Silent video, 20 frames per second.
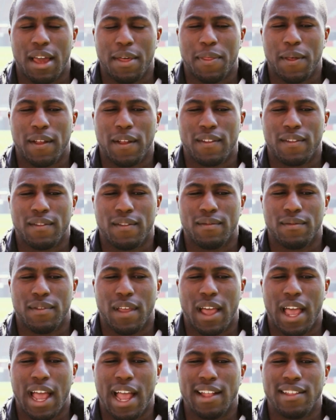I think
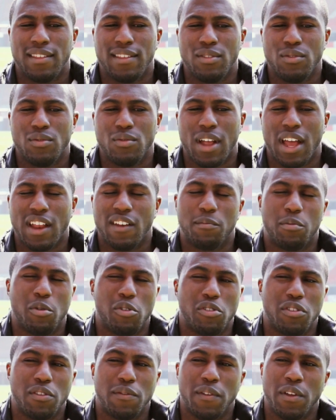I had to kind of
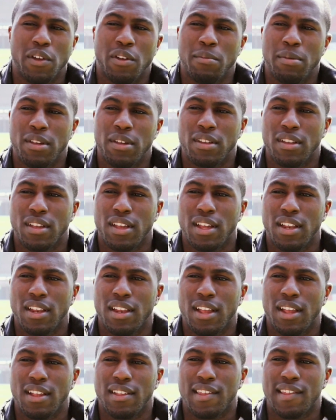persevere a bit
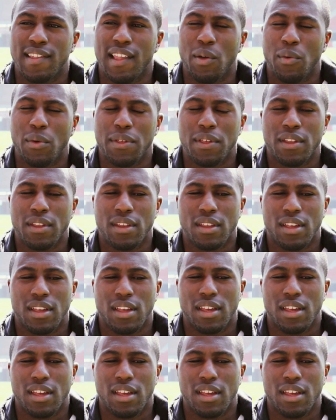and stay with it.